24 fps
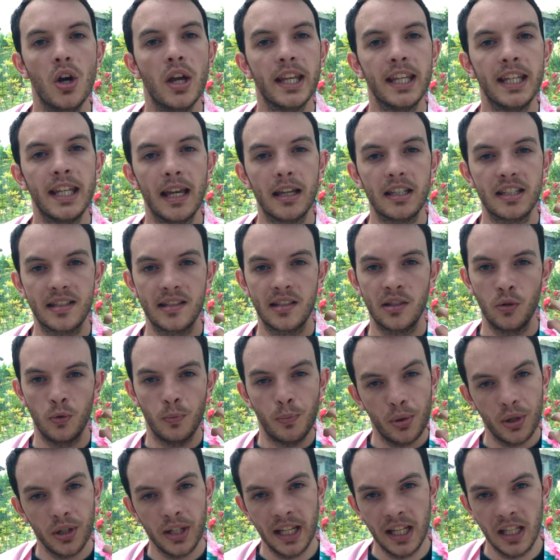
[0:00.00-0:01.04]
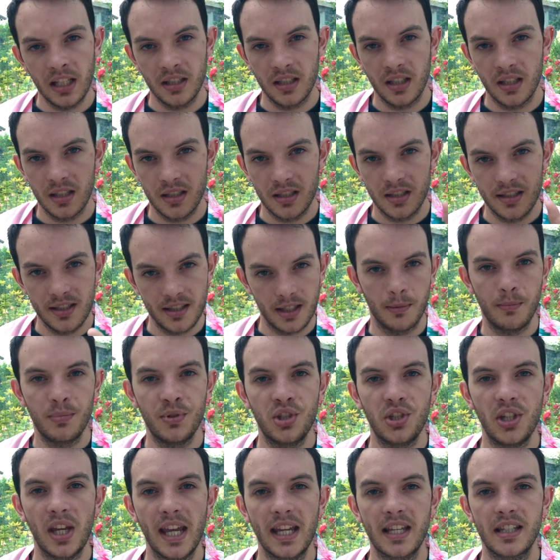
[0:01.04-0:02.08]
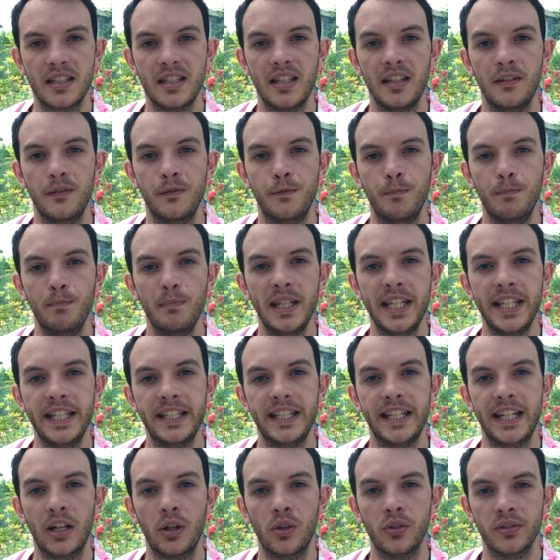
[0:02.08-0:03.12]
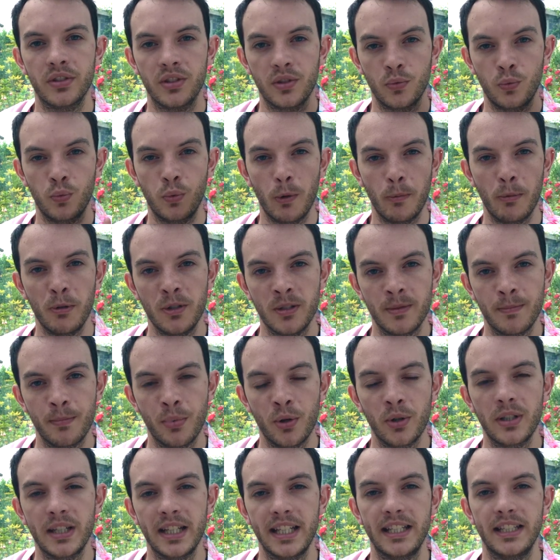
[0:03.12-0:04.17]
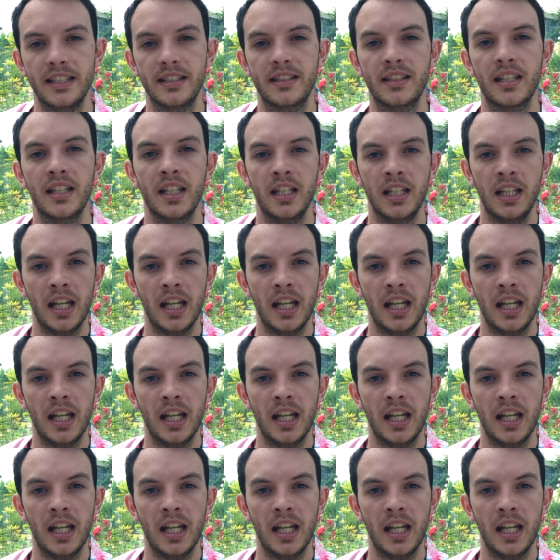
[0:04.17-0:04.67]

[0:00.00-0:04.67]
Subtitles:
yet still putting subjective meaning onto women's bodies